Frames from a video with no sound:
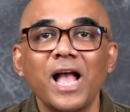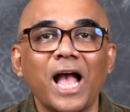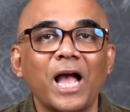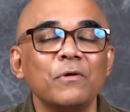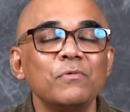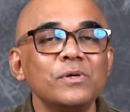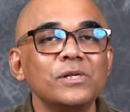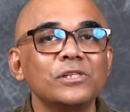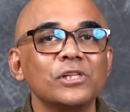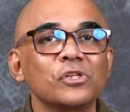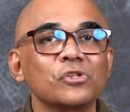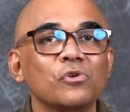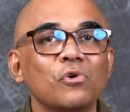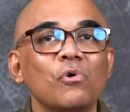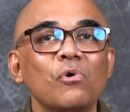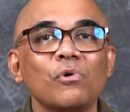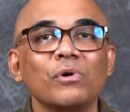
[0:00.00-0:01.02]
I wish the
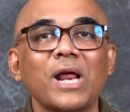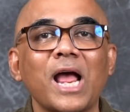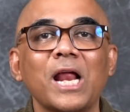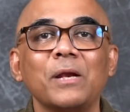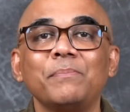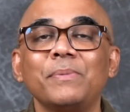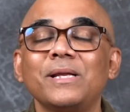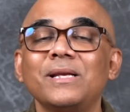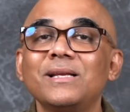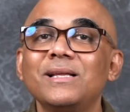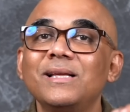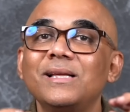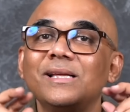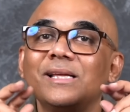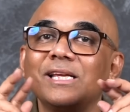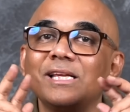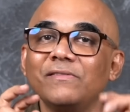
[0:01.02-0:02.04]
score had been
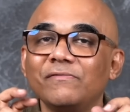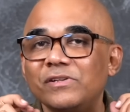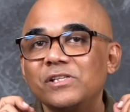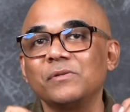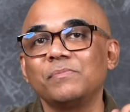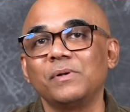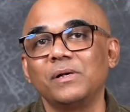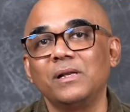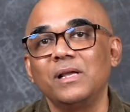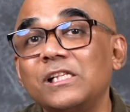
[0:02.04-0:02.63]
invisible.